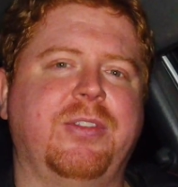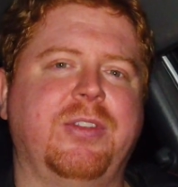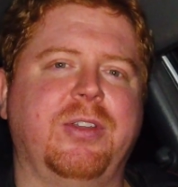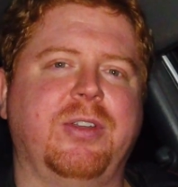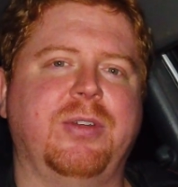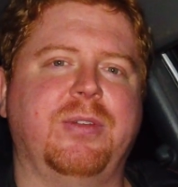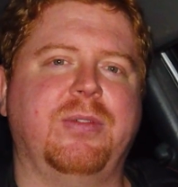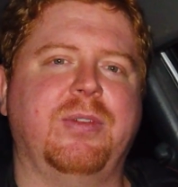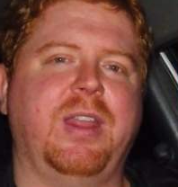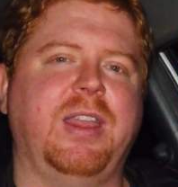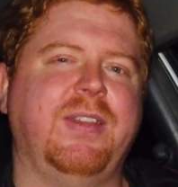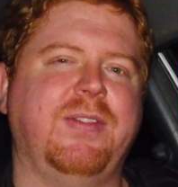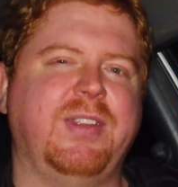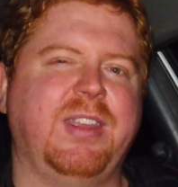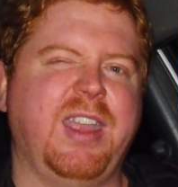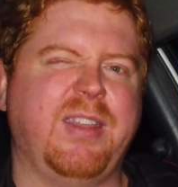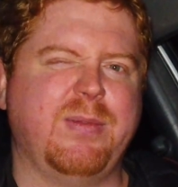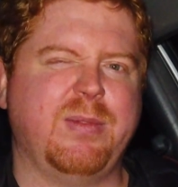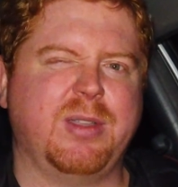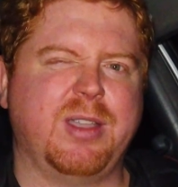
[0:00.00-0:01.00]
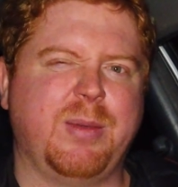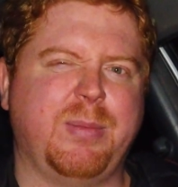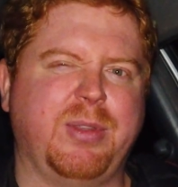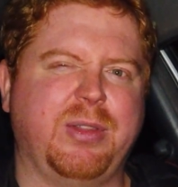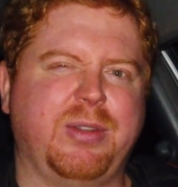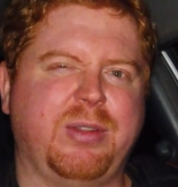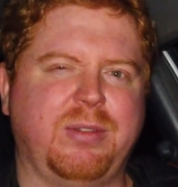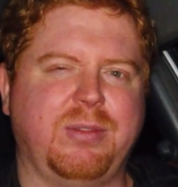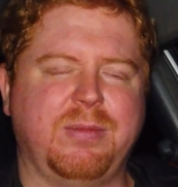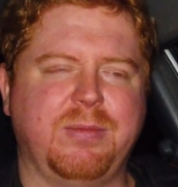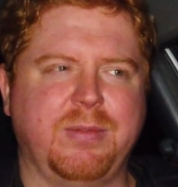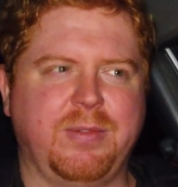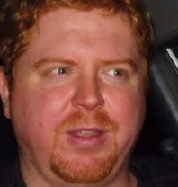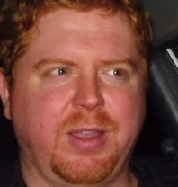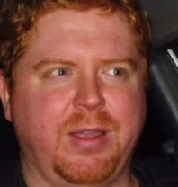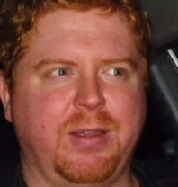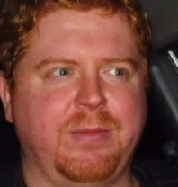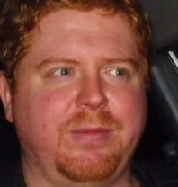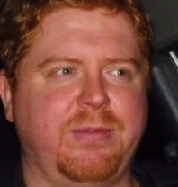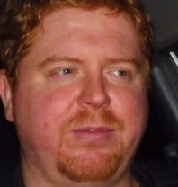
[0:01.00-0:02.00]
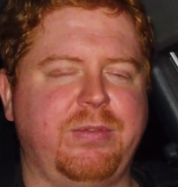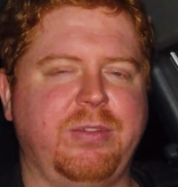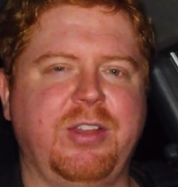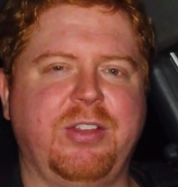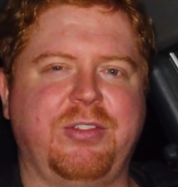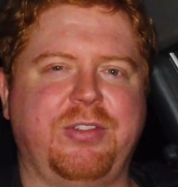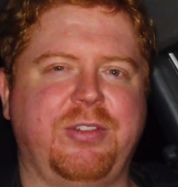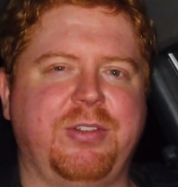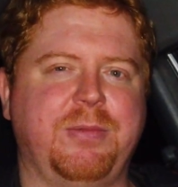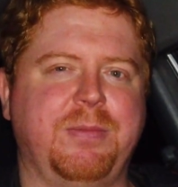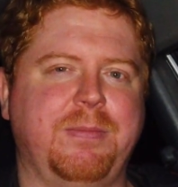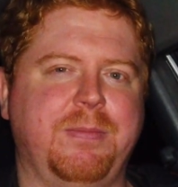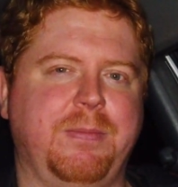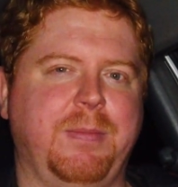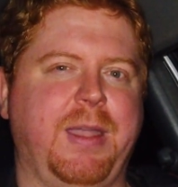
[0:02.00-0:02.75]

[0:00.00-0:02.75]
So and I even gave him a couple little freezer